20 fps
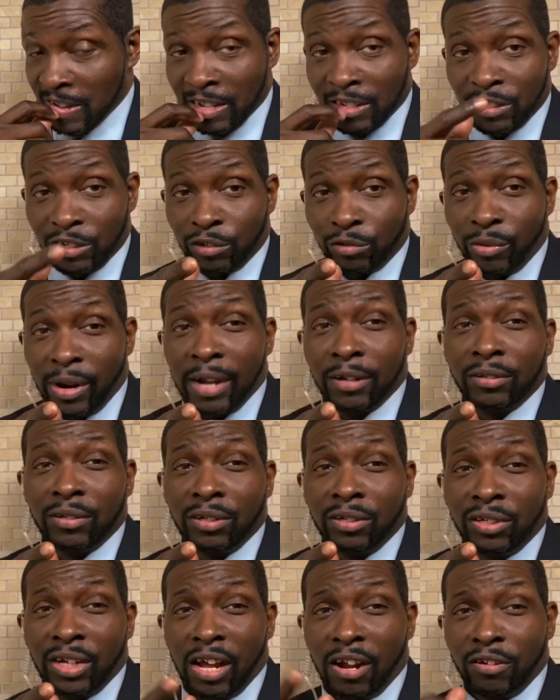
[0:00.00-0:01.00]
subscribe to
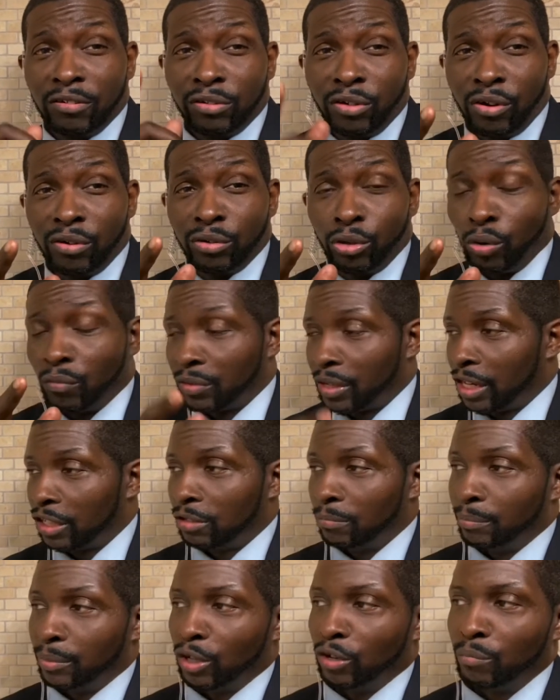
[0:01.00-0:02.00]
the channel, turn the
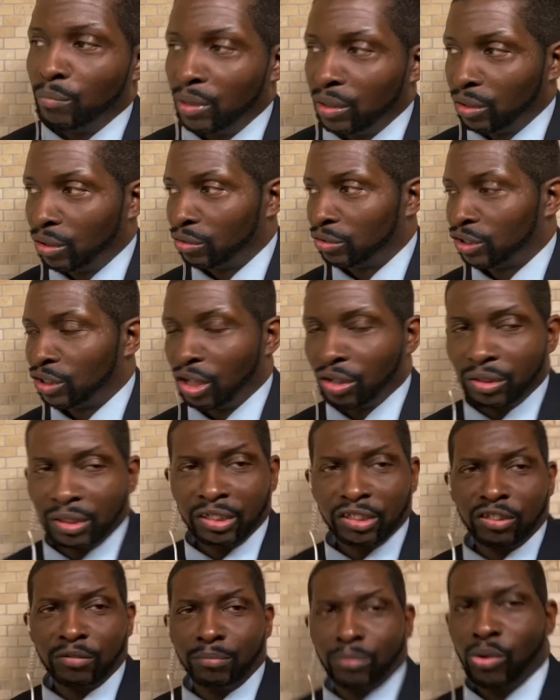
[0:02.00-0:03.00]
notification bell button on so y'all can
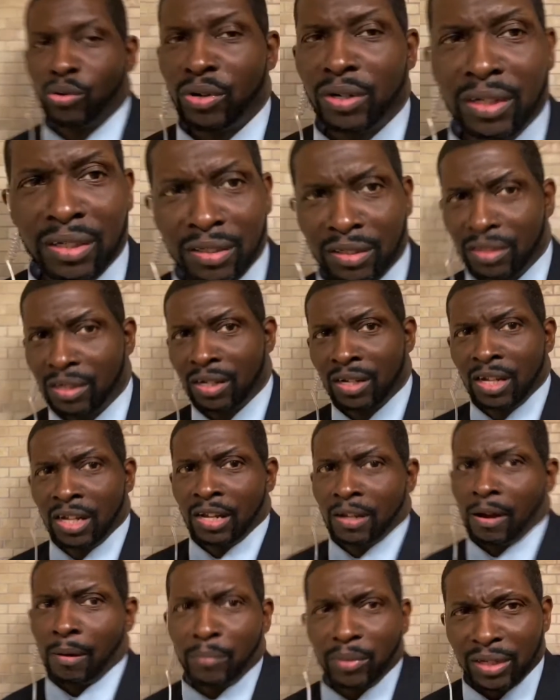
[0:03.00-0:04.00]
get some more of this.
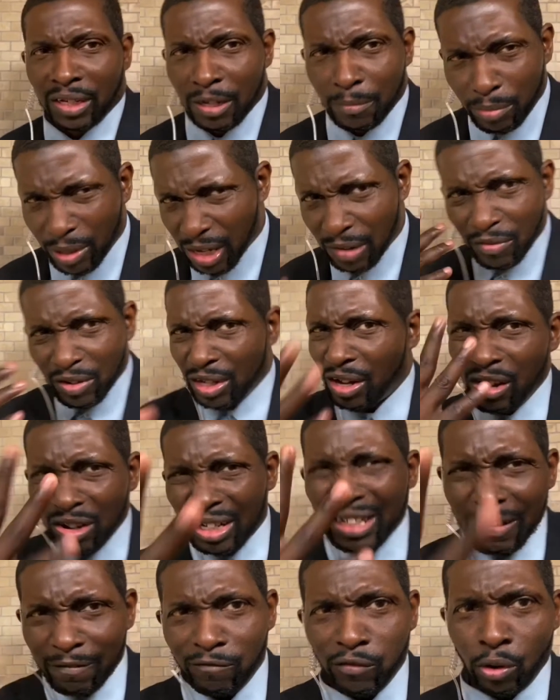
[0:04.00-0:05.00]
I'm gonna keep giving y'all the
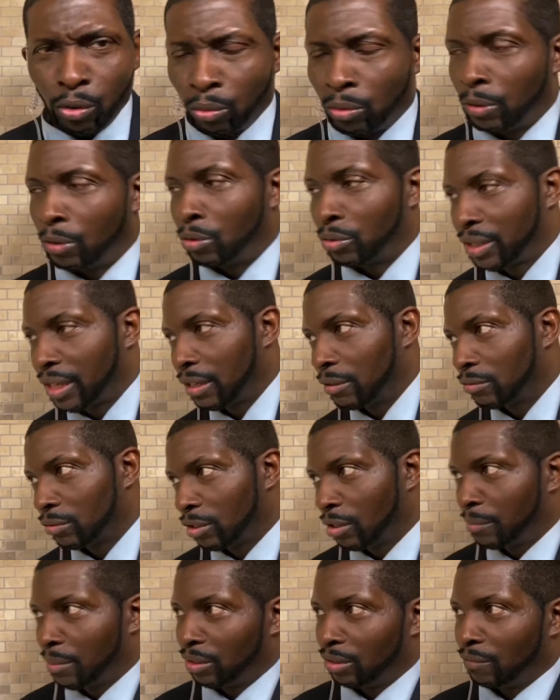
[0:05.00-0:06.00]
info. Okay,
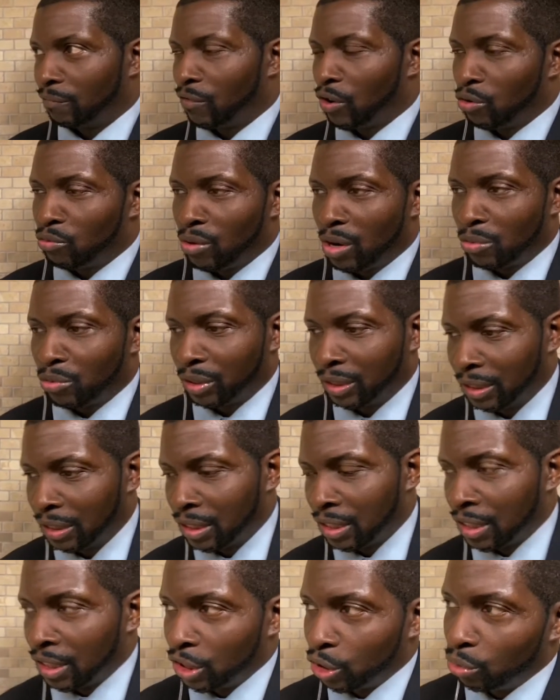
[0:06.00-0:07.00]
come out the Volvo
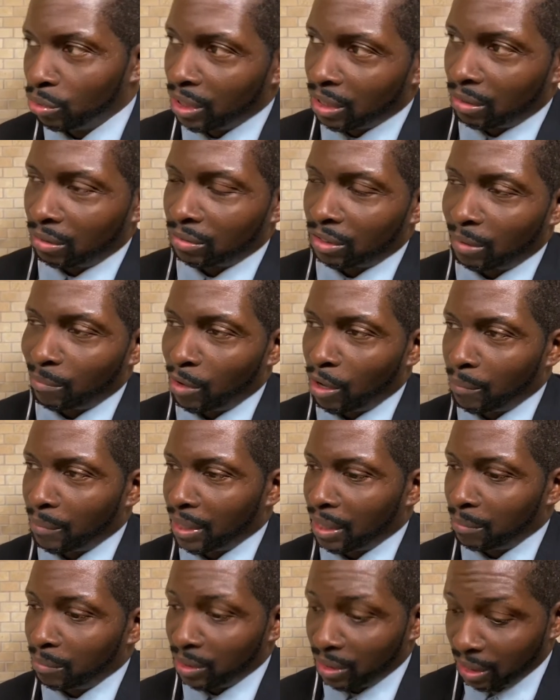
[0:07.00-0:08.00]
one. We did on talk about
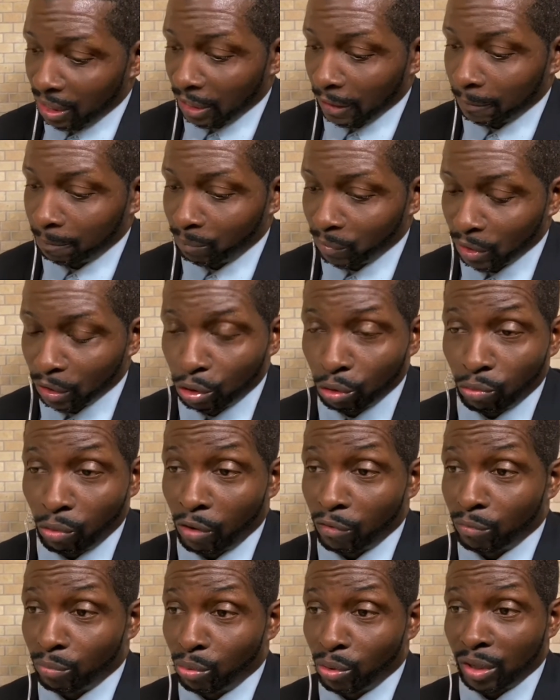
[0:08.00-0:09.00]
man, but yeah, this your
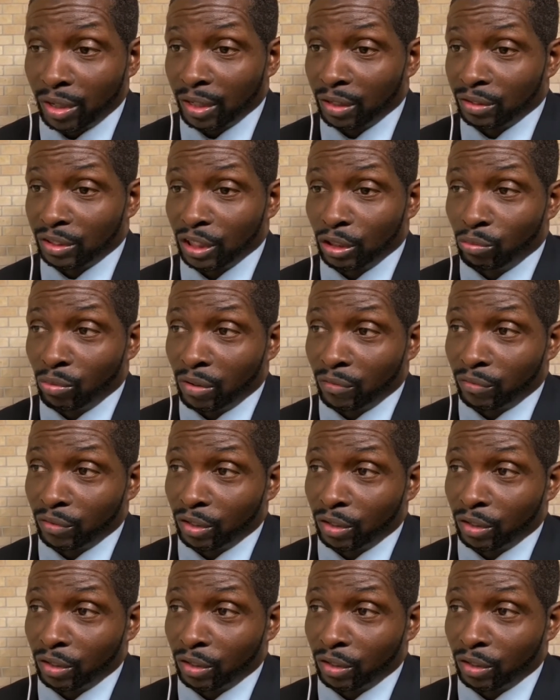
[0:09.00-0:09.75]
road for the LC one from